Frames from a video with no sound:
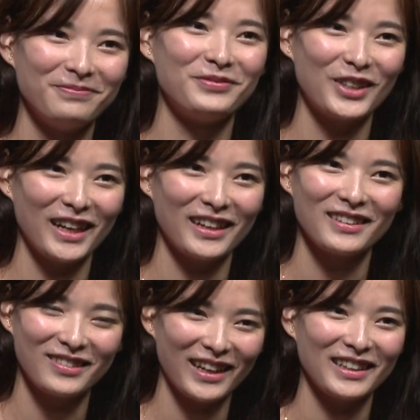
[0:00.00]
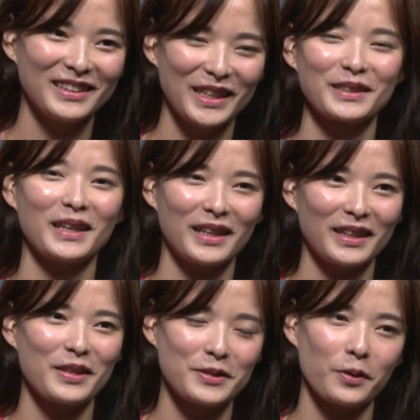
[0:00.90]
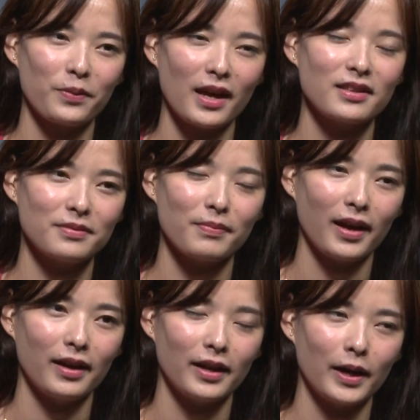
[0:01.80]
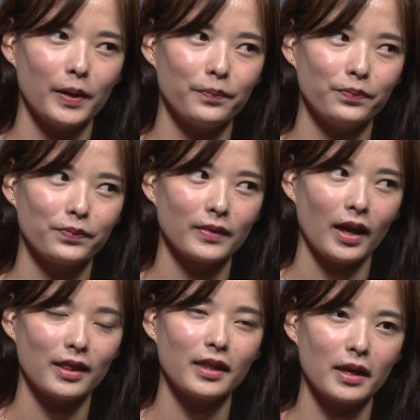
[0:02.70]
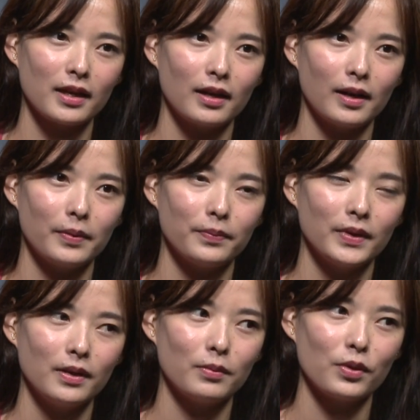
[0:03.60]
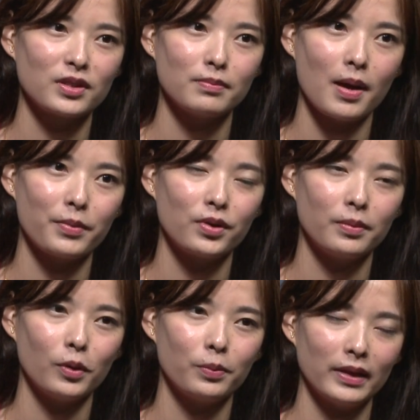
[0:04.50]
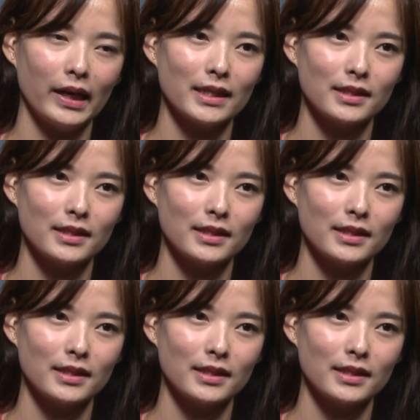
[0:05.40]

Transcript: Right, right, exactly. So that's my, I think, most memorable place.